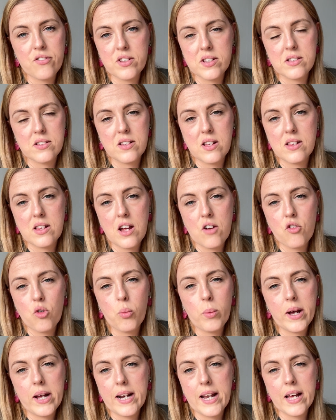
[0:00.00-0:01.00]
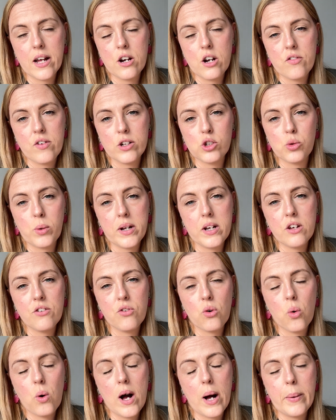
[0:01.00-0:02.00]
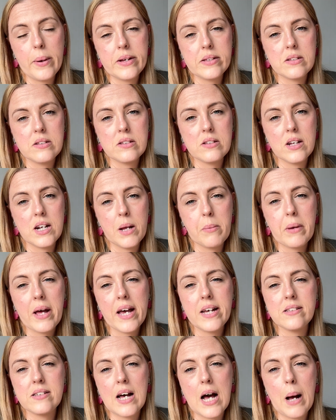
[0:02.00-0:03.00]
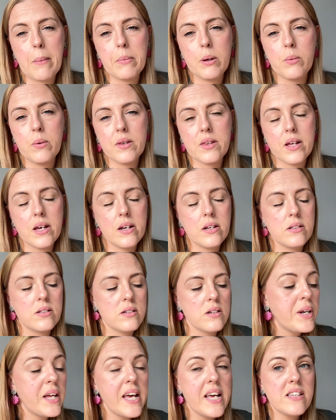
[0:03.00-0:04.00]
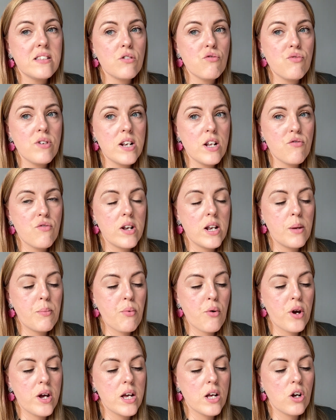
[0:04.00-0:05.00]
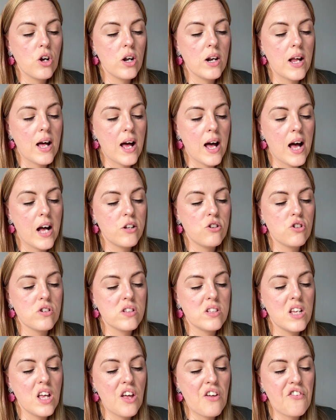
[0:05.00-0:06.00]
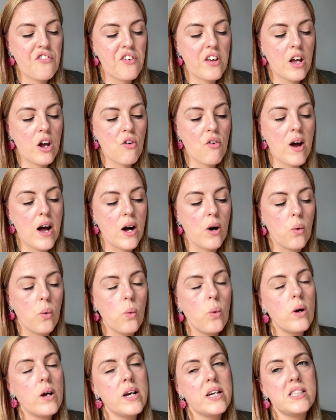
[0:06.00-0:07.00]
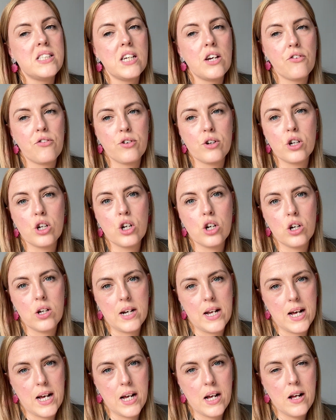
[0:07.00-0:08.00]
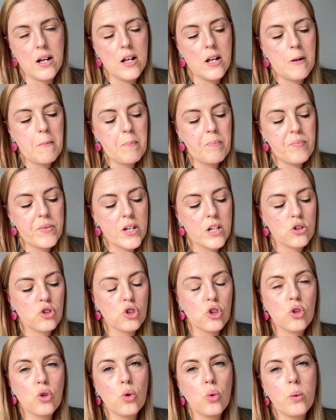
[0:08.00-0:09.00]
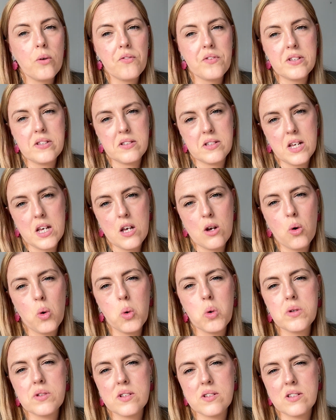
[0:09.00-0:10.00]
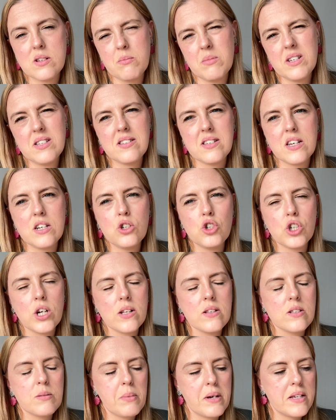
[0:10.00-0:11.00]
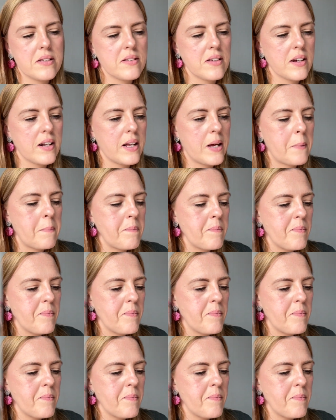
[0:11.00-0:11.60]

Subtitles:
sit there and wait like another 24 hours until I'm kind of happy with it. It is a really, really pretty colour. I just need to figure out a different colour to go with the seahorses and the seashells basically.